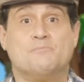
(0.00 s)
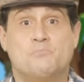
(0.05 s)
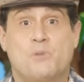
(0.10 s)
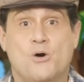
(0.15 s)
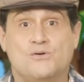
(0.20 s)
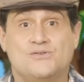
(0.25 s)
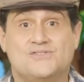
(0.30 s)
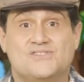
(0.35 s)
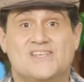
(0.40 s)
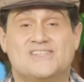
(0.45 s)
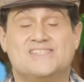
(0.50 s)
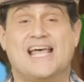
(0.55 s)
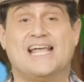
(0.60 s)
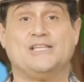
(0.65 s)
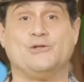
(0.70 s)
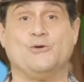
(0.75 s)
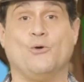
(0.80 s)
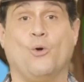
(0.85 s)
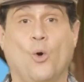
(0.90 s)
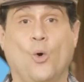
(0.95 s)
Moses
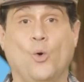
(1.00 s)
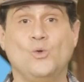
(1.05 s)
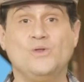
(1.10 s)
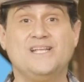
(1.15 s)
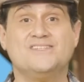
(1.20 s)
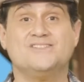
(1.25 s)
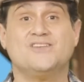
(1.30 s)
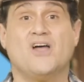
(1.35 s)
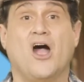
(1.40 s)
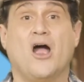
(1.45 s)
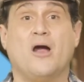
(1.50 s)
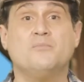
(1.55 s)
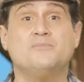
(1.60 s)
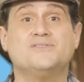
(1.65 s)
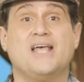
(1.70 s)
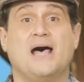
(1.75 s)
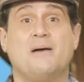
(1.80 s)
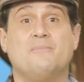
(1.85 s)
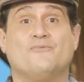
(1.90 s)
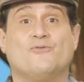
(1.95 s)
had to hold his
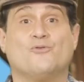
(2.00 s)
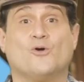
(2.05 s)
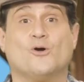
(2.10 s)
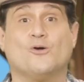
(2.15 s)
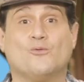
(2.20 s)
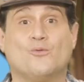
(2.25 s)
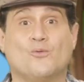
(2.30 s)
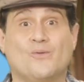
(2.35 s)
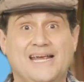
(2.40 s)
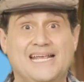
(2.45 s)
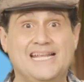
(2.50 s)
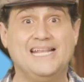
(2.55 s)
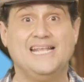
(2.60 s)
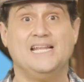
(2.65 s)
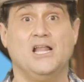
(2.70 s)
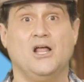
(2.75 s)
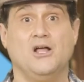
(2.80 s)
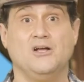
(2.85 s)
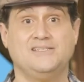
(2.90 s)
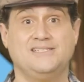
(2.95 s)
arms up for a really
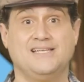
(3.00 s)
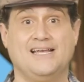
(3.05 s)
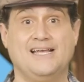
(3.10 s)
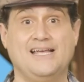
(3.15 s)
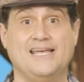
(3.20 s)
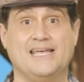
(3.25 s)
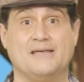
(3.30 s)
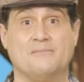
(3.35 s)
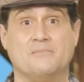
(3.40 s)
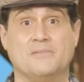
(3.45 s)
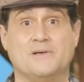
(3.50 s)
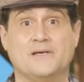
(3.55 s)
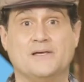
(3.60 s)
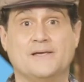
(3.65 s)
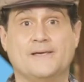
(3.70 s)
long time.